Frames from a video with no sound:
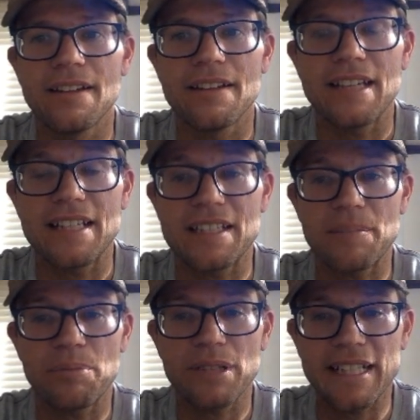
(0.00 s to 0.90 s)
it's a
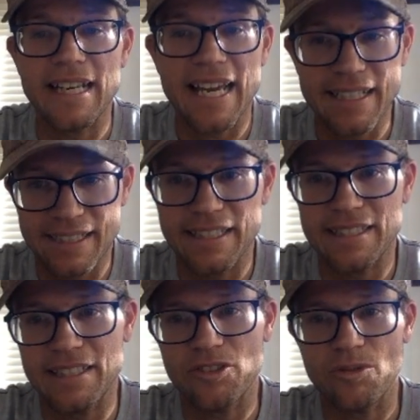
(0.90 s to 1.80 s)
pretty nasty
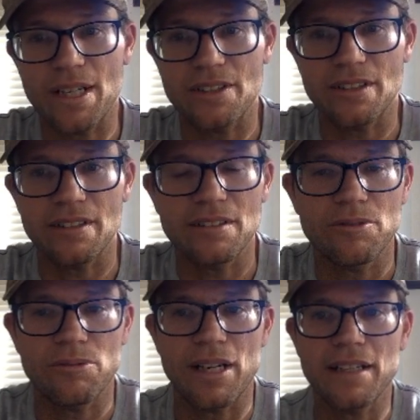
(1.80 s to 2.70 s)
situation,
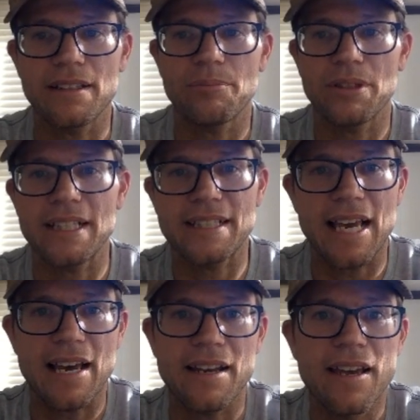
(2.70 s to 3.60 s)
right? Pretty
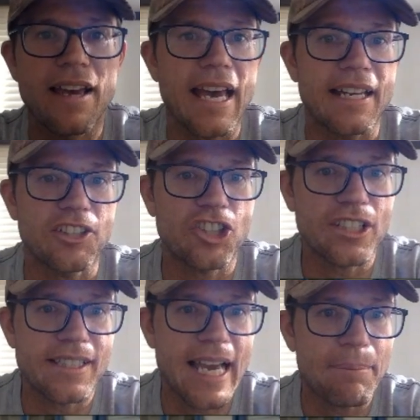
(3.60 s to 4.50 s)
sad. And it
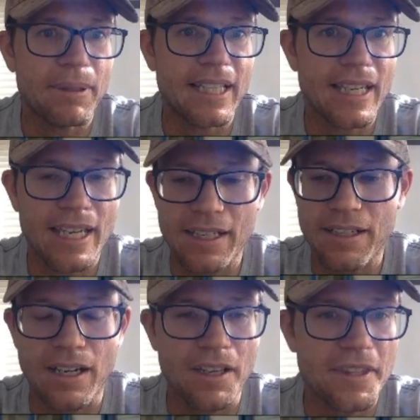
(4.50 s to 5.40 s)
just happened again
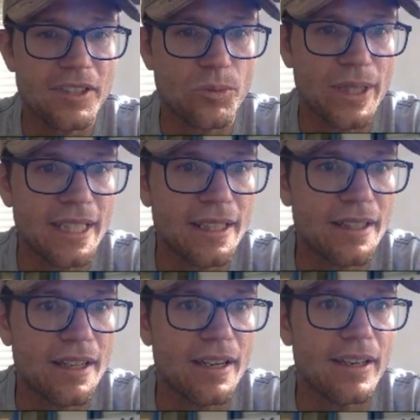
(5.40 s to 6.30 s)
this
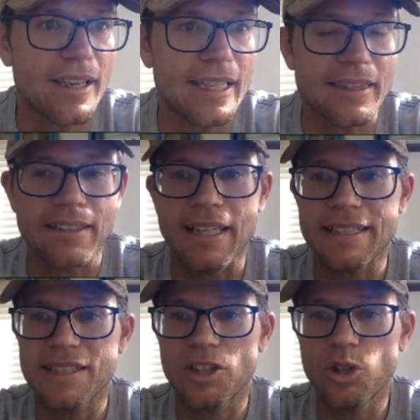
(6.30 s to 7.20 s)
week in the
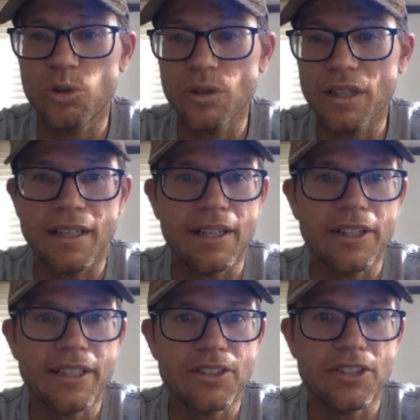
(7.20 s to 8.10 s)
Latacunga
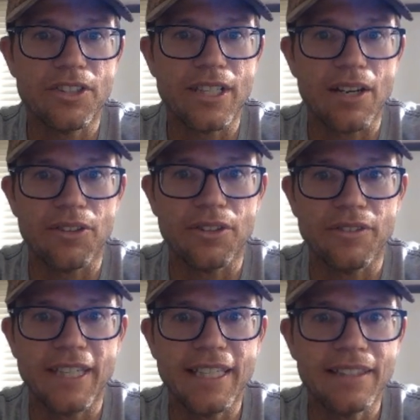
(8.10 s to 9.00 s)
area, just south
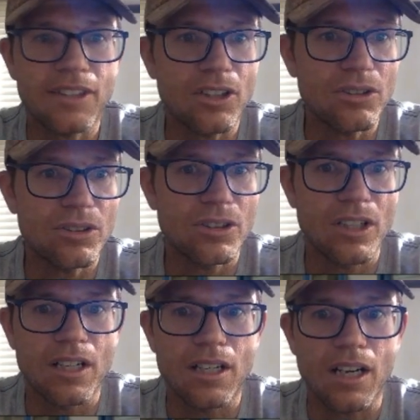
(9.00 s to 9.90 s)
of Quito.
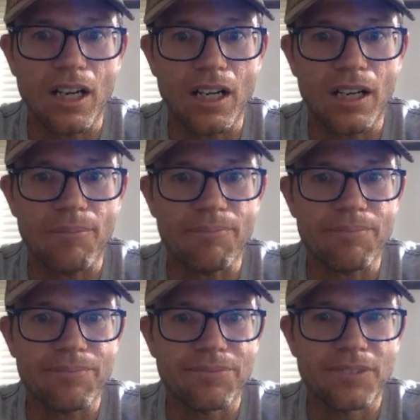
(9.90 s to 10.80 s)

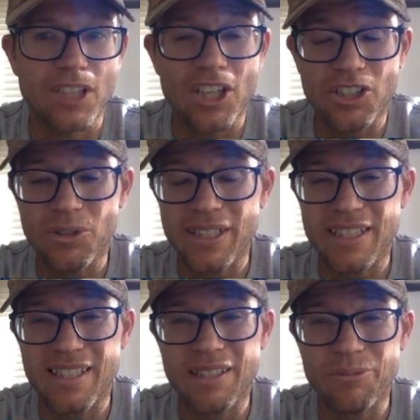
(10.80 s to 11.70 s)
Um, you can see